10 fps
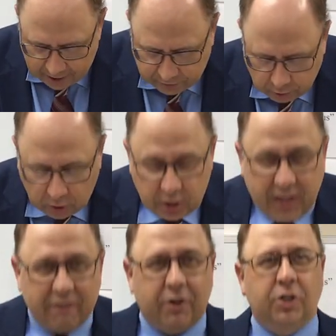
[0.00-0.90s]
If you look
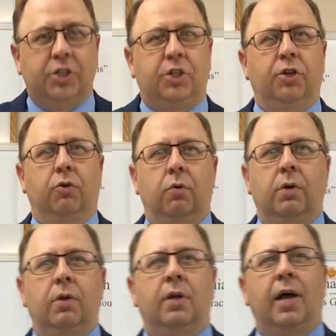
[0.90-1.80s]
at verse 2,
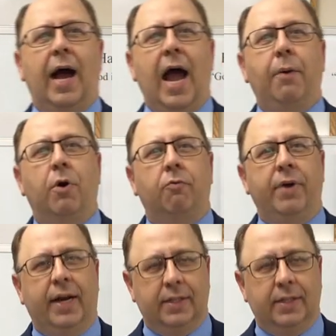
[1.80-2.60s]
I won't read